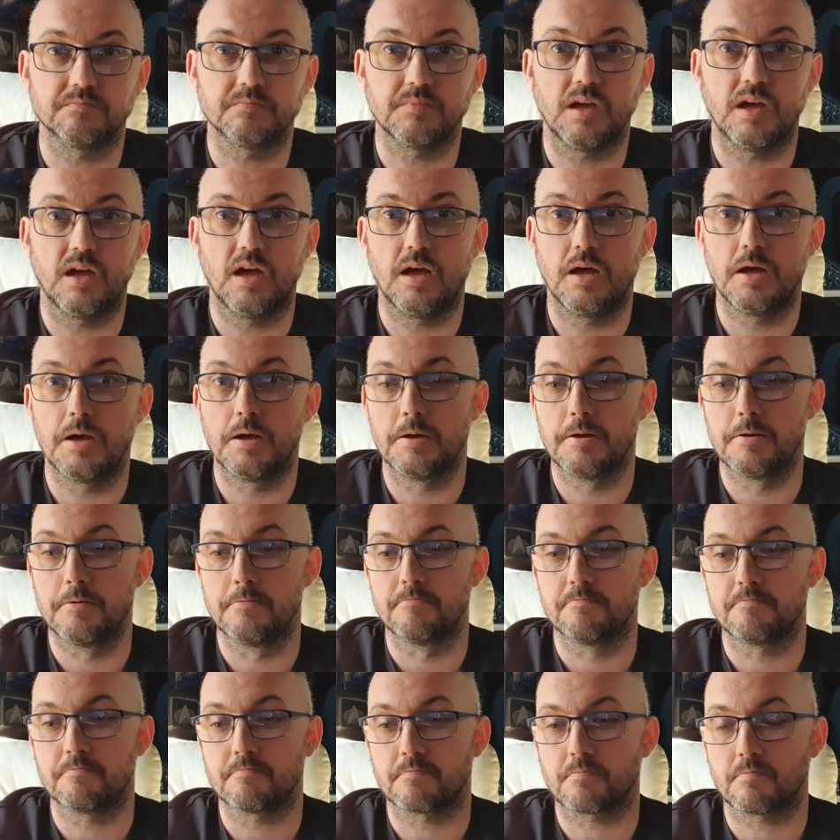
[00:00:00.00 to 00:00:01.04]

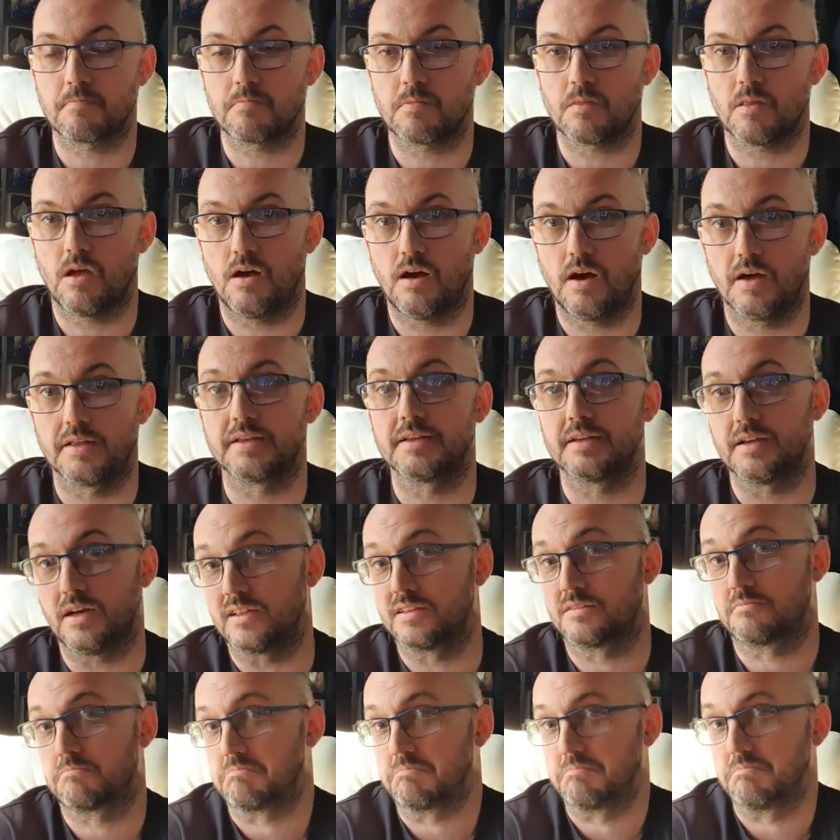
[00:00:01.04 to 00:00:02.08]
Um, I think I,
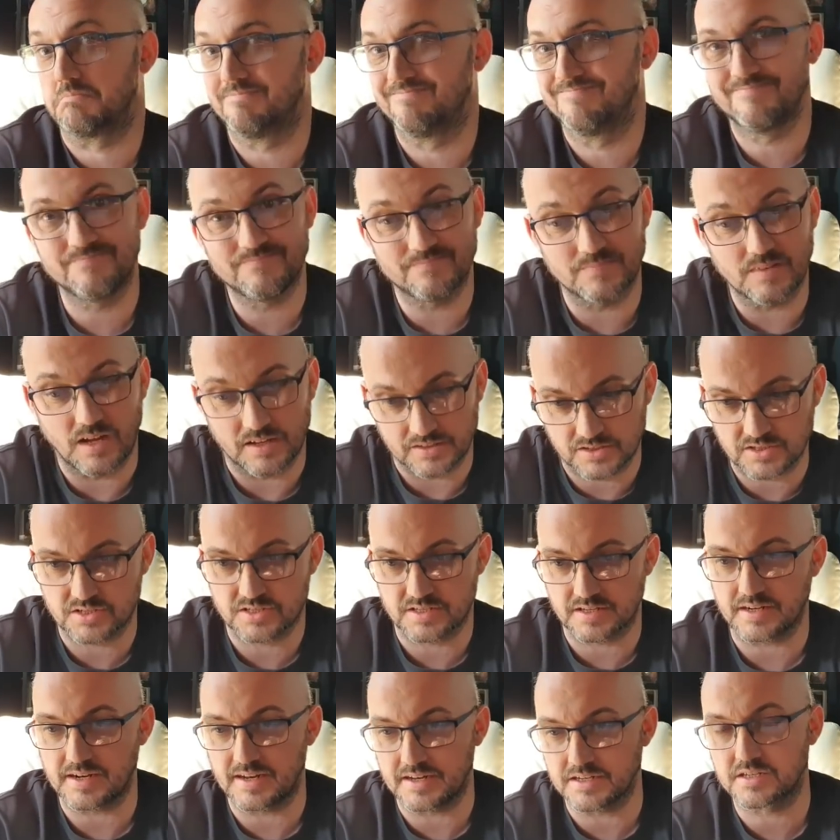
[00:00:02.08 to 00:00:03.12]
I just
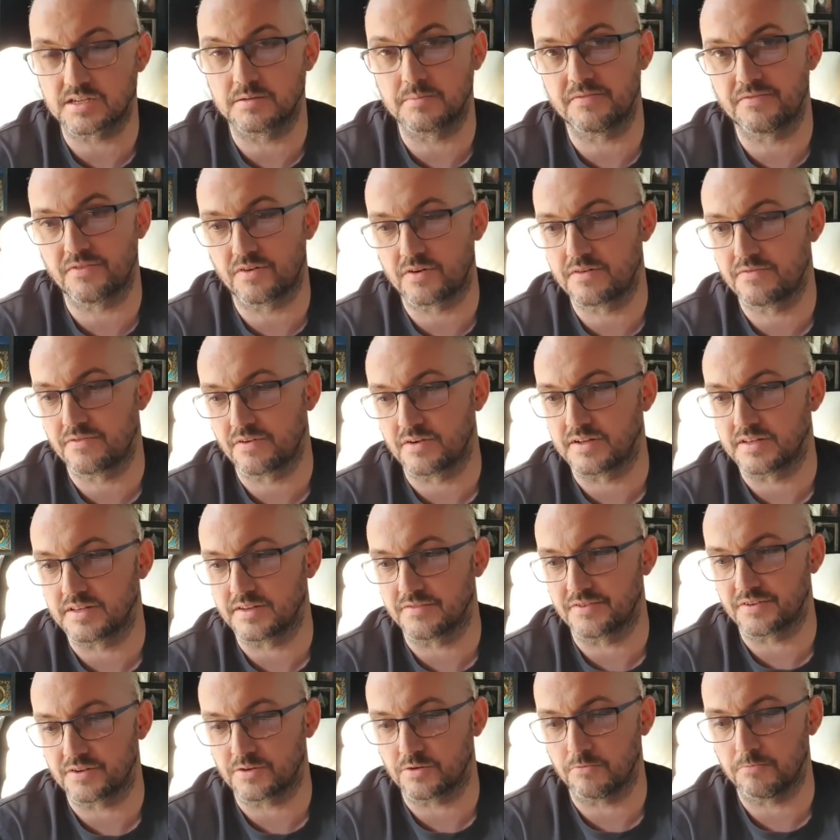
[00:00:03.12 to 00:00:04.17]
think that is going to be very, very
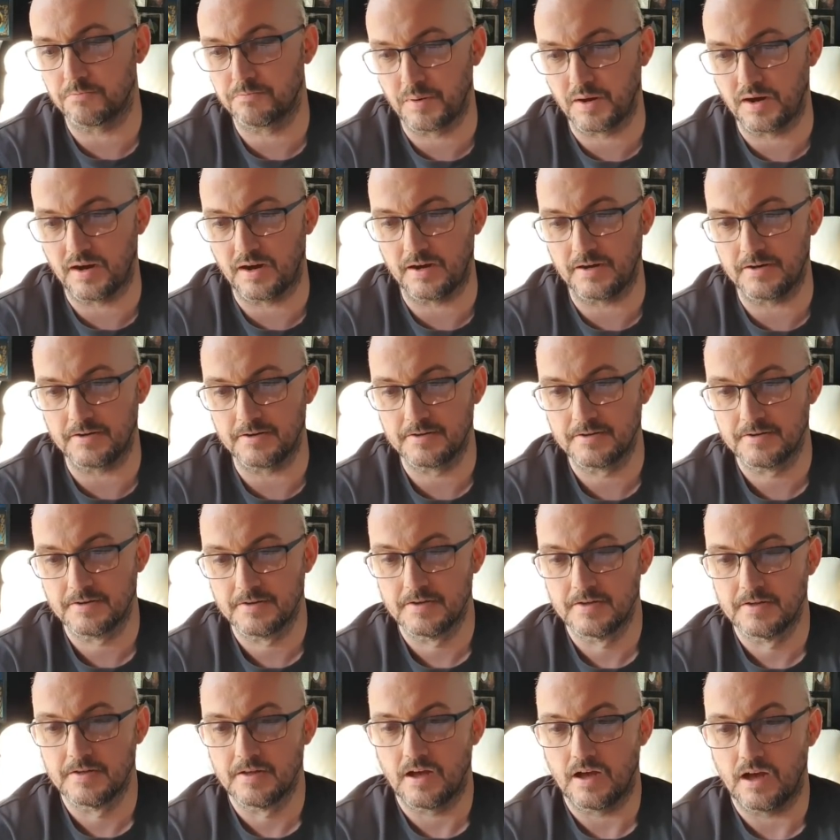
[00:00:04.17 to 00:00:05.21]
difficult. But
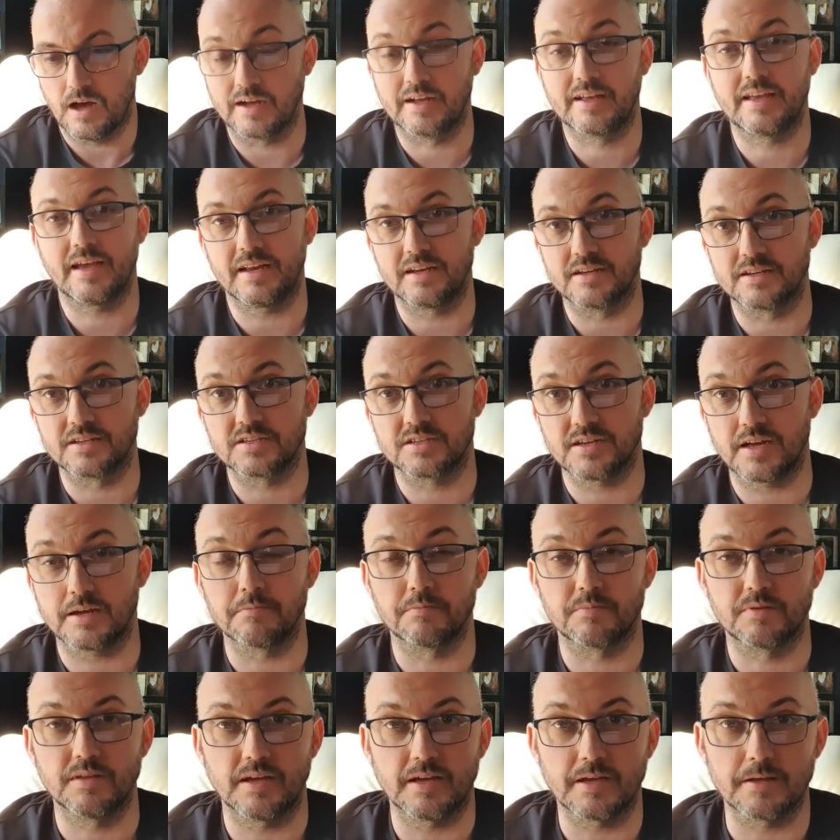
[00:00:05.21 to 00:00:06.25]
again, the same
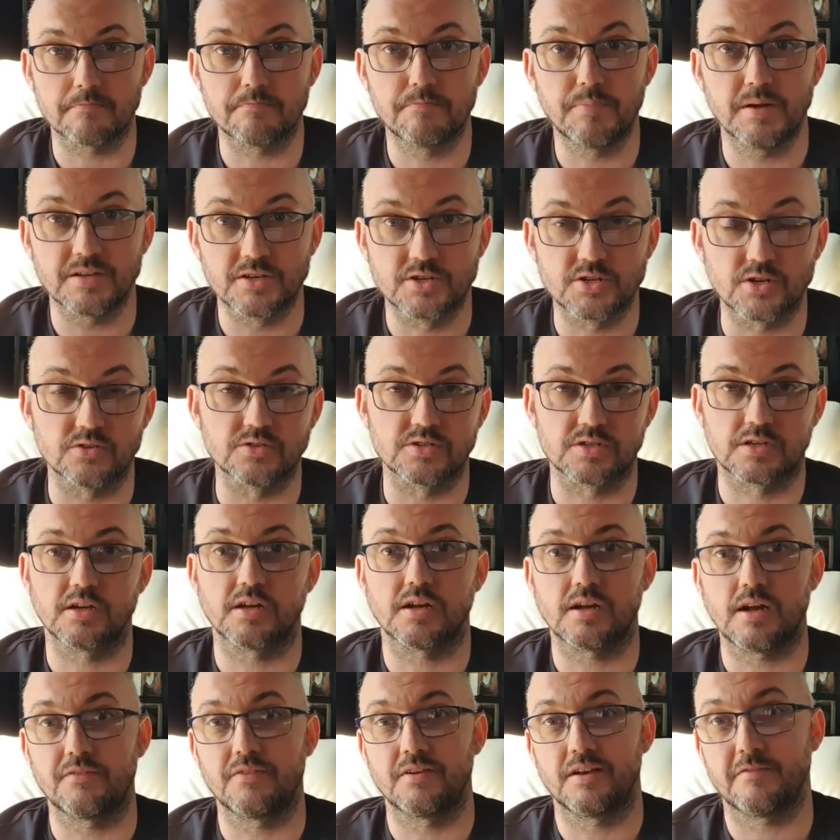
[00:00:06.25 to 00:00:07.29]
thing. Ben Johnson can
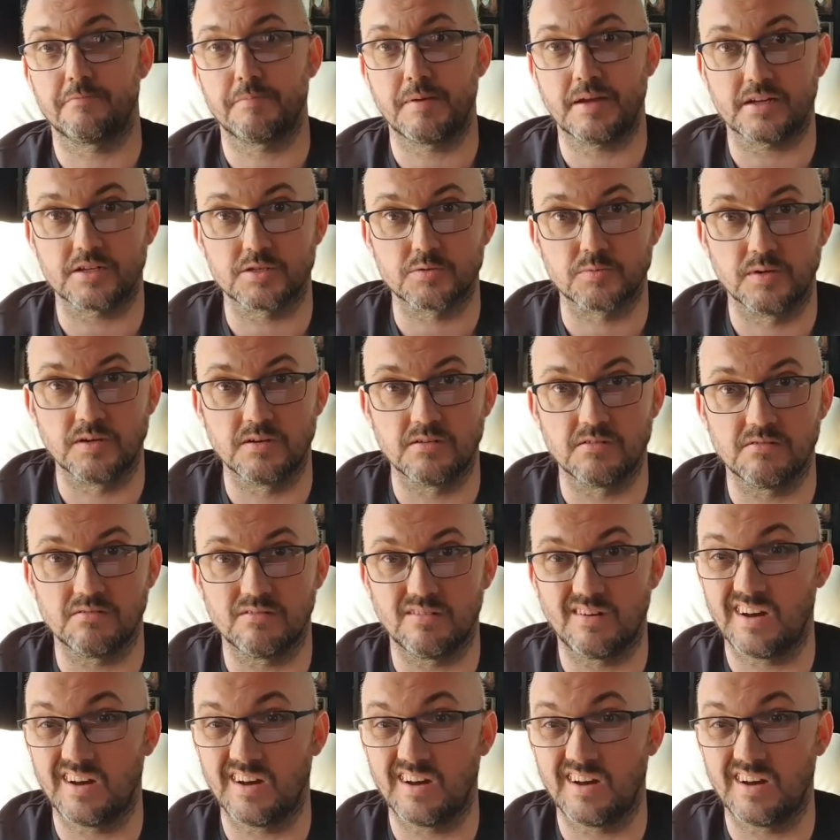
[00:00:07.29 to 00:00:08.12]
cover left back as well.